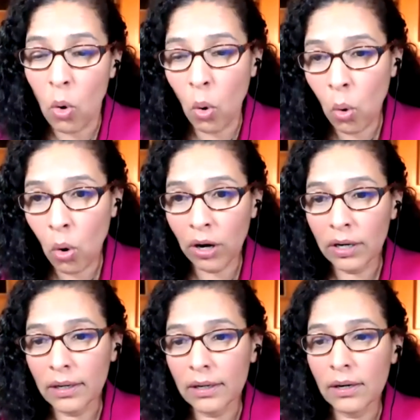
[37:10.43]

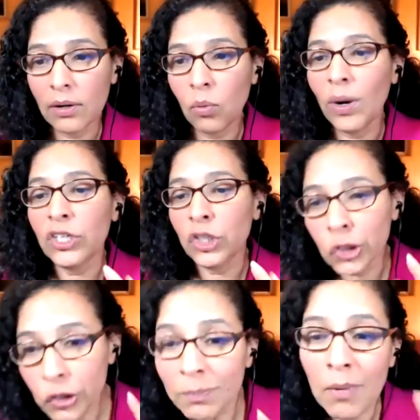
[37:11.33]
or when
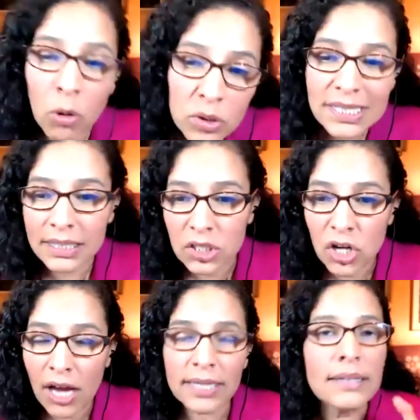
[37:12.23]
you're mostly
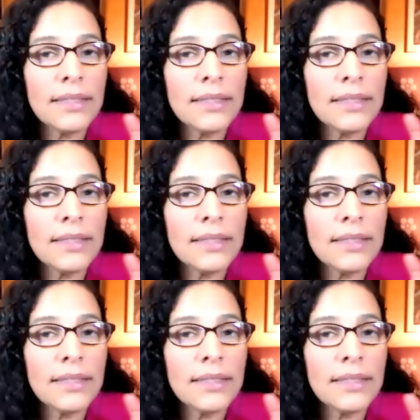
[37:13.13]
talking,